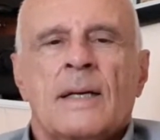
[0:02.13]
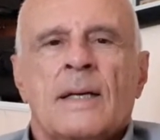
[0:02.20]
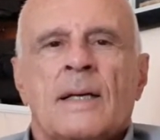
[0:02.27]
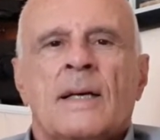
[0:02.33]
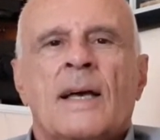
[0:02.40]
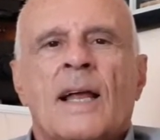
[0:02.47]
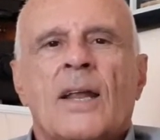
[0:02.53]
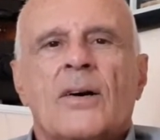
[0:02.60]

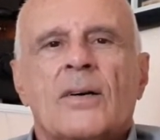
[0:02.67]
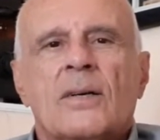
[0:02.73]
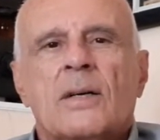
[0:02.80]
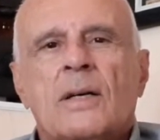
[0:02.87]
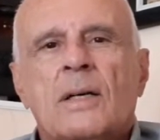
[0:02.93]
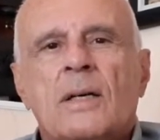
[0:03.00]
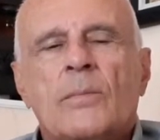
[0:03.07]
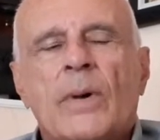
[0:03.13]
Hello,
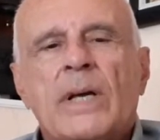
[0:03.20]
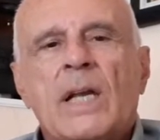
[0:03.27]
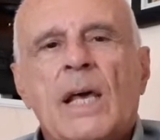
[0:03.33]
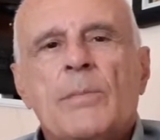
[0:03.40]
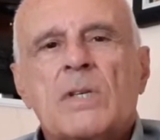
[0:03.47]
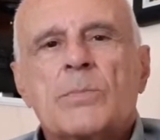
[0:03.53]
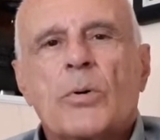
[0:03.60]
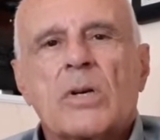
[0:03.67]
my
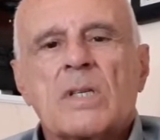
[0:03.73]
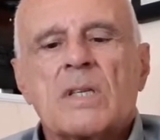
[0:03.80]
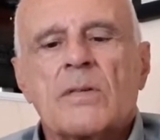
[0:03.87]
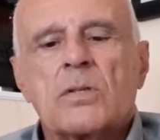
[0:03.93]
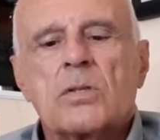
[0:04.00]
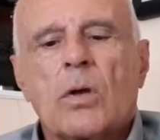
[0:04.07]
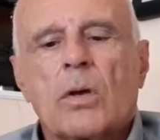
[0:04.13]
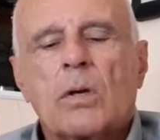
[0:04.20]
name is Borislav
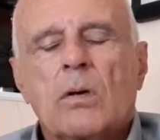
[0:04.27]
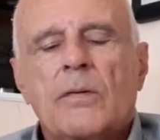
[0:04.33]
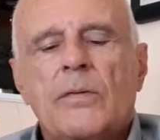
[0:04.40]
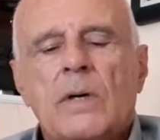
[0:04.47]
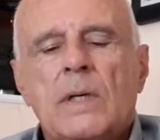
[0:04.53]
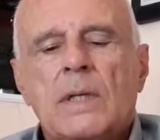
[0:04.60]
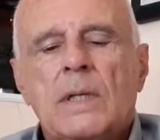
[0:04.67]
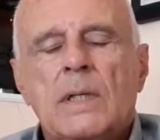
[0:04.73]
Stojkov,
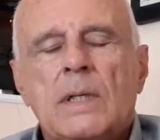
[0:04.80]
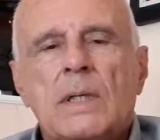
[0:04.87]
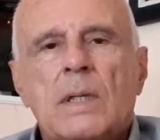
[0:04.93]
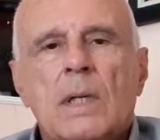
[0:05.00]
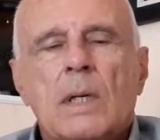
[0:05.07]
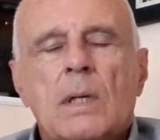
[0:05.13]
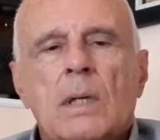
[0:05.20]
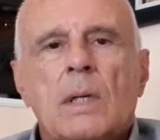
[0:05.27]

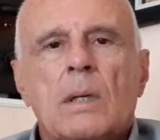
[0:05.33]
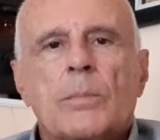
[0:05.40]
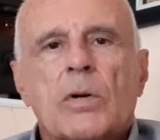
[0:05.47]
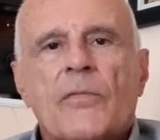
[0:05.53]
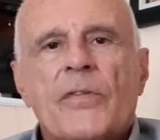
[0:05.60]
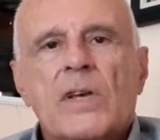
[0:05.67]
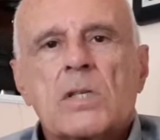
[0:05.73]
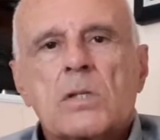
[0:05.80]

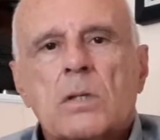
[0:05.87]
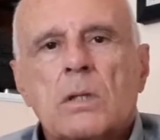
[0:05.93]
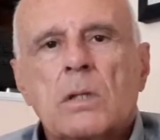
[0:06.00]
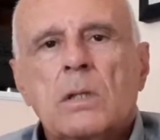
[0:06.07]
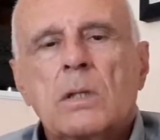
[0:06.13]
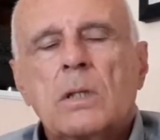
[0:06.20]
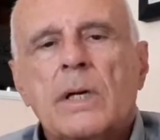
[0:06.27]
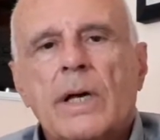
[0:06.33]

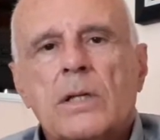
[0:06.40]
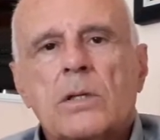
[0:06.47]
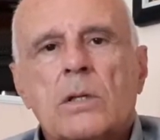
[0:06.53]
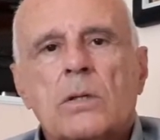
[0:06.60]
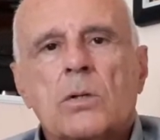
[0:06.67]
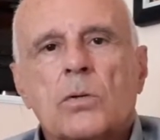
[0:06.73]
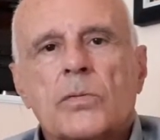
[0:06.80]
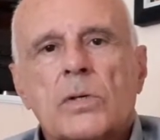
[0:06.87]
professor at
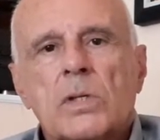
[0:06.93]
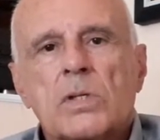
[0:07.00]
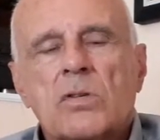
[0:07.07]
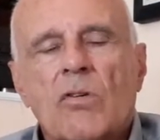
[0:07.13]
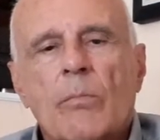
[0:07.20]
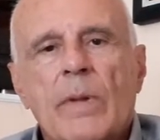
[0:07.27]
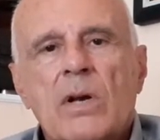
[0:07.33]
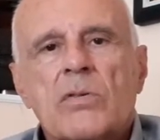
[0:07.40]
the University
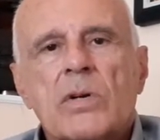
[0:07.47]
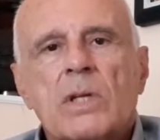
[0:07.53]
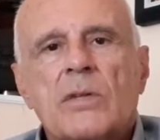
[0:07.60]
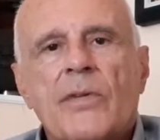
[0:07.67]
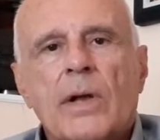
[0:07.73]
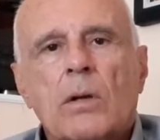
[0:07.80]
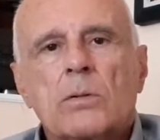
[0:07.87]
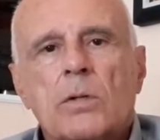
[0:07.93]
of Belgrade,
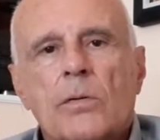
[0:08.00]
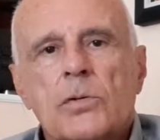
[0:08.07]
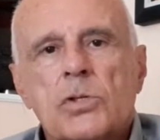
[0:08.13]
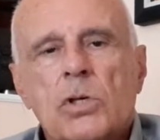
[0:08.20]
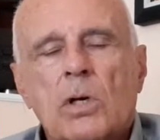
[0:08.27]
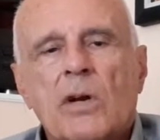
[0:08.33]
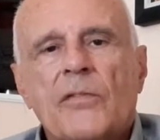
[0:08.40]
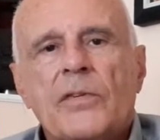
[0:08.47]
Faculty of
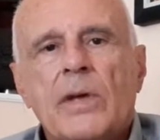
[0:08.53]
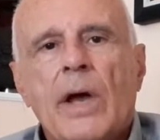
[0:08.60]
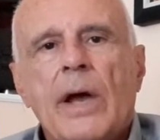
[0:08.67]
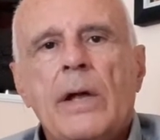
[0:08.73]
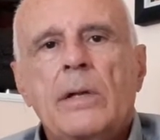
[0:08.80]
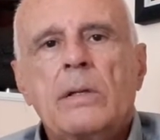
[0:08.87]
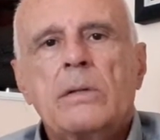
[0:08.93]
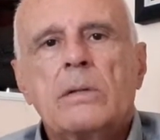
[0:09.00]
Geography,
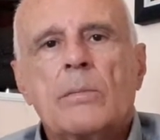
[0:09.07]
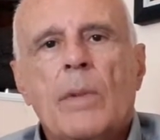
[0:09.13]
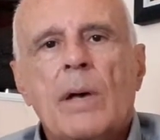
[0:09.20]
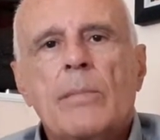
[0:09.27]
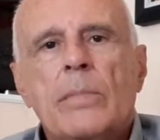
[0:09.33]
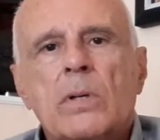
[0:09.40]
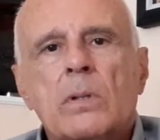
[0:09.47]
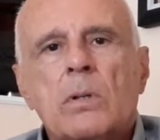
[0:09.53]
and the
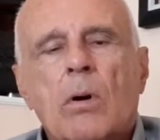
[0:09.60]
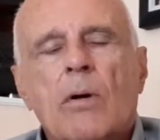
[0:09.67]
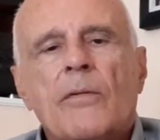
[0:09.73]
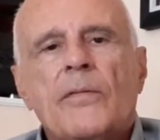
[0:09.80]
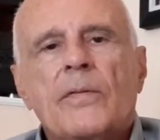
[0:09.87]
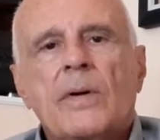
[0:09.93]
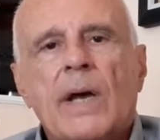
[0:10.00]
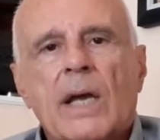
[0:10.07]
member
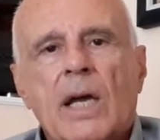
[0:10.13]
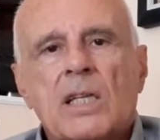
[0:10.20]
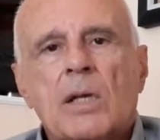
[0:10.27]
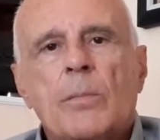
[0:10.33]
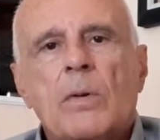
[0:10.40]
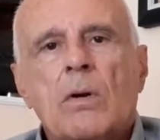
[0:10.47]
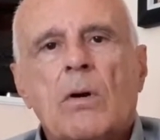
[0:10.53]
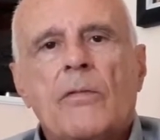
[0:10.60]
of
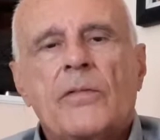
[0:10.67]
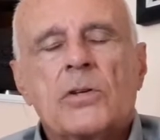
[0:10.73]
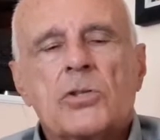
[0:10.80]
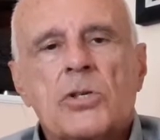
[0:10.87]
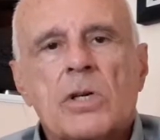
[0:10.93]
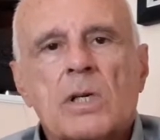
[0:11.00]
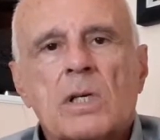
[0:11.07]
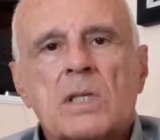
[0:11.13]
Academy of
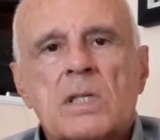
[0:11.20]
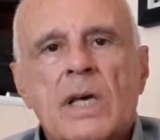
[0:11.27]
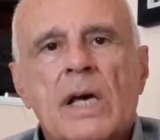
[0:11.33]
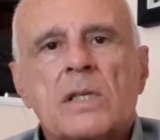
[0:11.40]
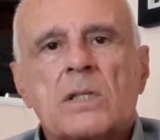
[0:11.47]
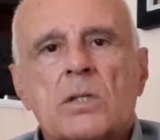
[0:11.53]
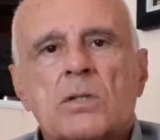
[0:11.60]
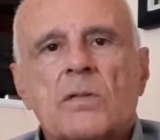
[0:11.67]
Engineering
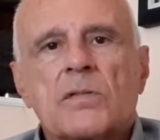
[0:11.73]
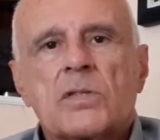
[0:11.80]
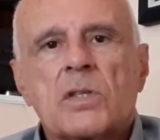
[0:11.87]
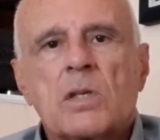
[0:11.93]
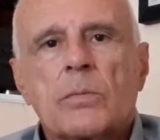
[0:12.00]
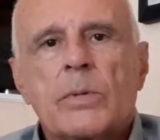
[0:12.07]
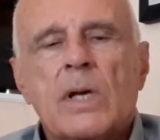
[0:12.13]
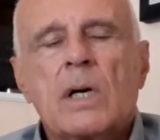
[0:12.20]
Sciences of
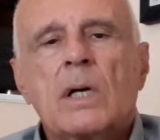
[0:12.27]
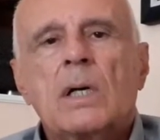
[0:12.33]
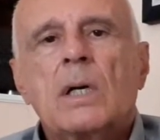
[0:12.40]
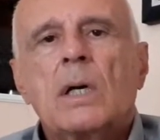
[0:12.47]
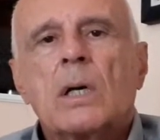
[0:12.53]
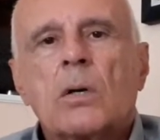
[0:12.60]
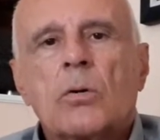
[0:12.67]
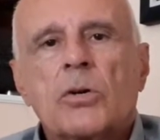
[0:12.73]
Serbia,
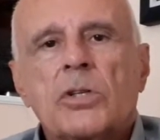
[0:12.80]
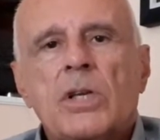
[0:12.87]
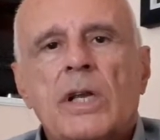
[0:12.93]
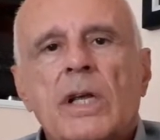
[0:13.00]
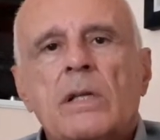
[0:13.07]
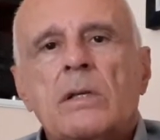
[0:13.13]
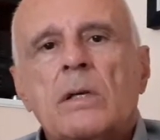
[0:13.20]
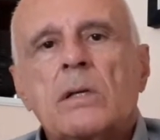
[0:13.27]

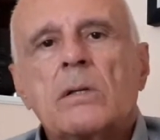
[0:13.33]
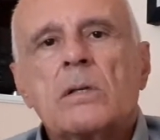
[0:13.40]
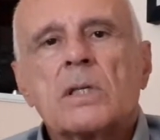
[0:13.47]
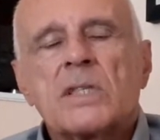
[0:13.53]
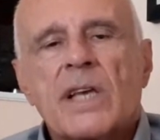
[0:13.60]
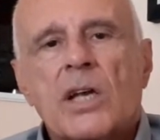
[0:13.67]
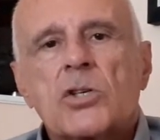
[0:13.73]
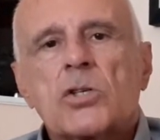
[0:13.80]
coordinating the
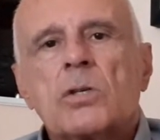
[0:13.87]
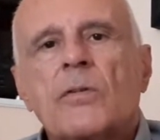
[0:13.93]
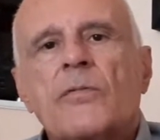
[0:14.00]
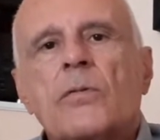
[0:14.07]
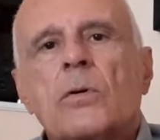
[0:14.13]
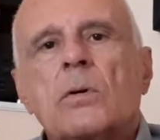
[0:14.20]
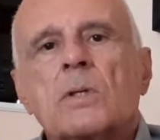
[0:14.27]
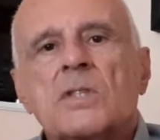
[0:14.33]
section
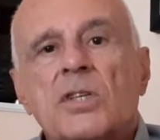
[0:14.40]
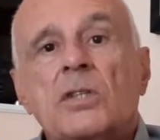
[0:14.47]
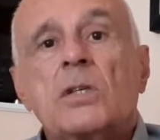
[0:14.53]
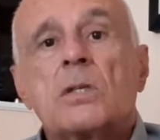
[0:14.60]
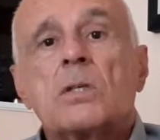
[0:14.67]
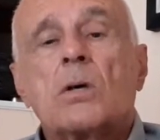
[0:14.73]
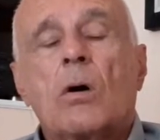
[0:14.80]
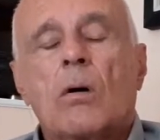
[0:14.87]
for
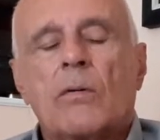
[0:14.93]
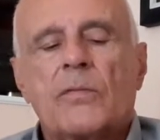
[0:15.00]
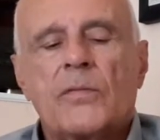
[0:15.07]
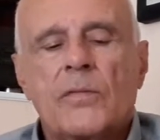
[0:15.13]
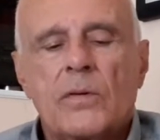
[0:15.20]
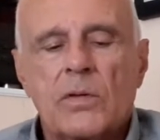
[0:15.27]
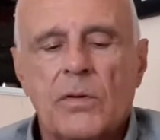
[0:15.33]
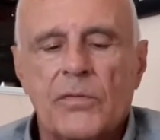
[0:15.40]
Cities of
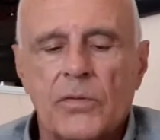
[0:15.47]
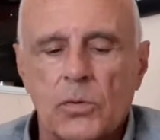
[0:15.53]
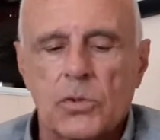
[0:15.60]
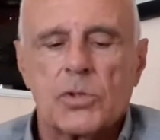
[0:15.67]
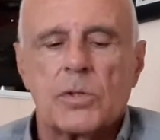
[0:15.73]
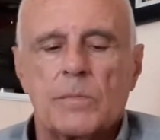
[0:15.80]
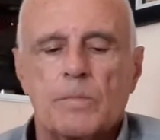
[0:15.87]
the Future.